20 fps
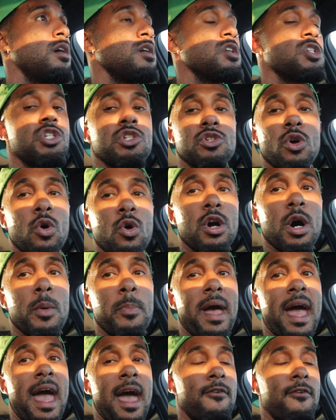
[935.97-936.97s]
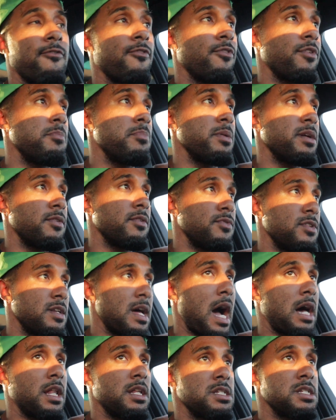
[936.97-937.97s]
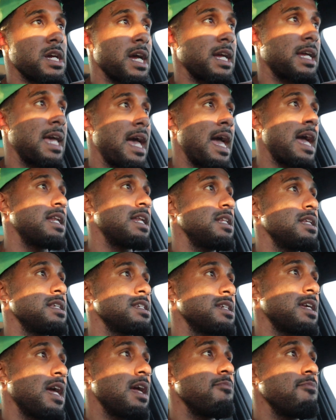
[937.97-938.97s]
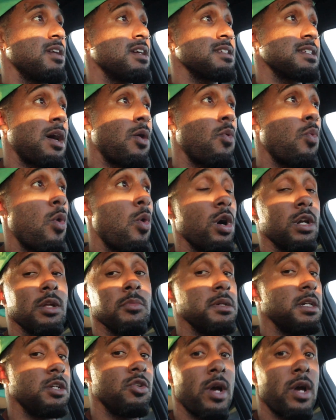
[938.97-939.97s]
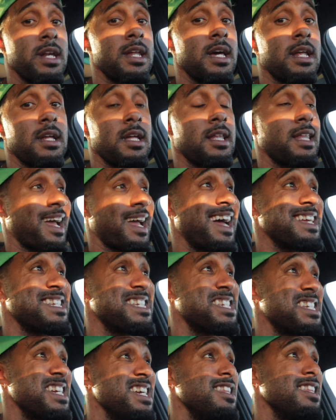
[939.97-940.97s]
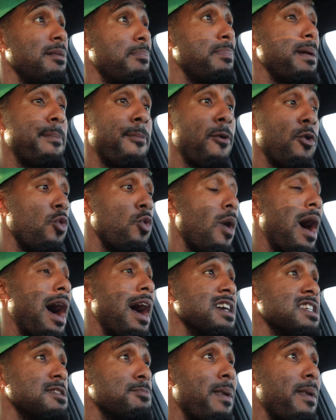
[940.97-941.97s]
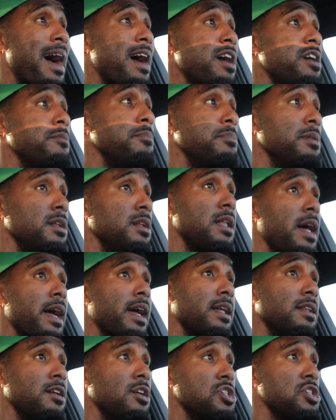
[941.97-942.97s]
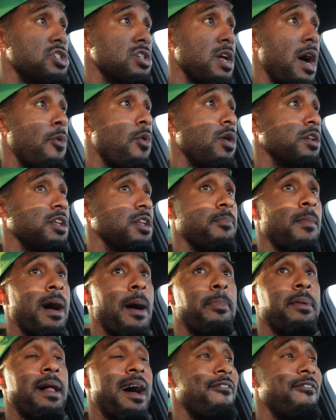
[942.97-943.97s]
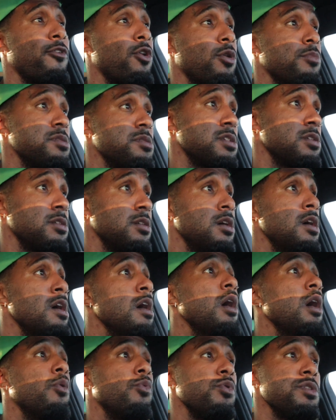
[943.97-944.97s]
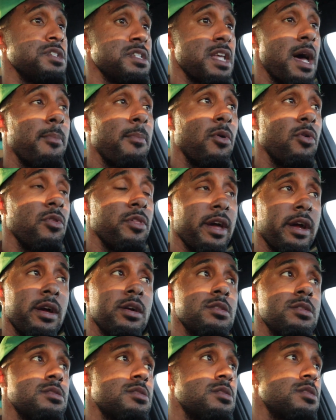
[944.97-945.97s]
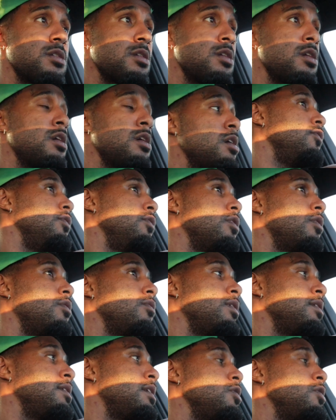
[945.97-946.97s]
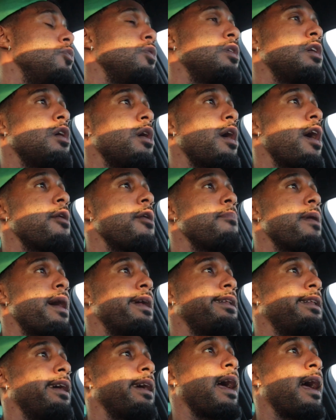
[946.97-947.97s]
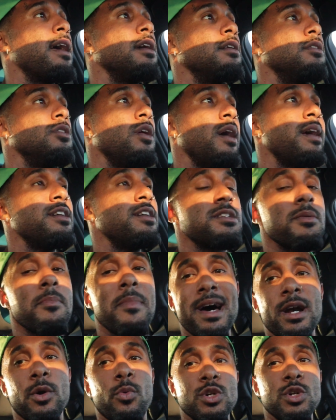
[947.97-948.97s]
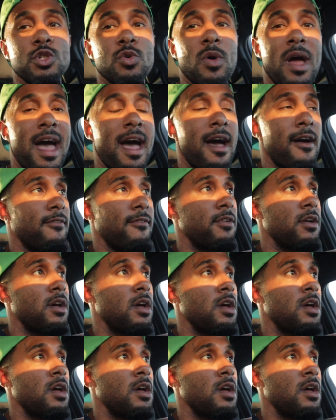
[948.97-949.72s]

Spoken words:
soak up every bit of knowledge I can in this game, because I want to be great at it. Like, I see the people who I aspire to be like, and I want my platforms to resemble theirs, and then you hear everybody like, hey, it doesn't matter what you have.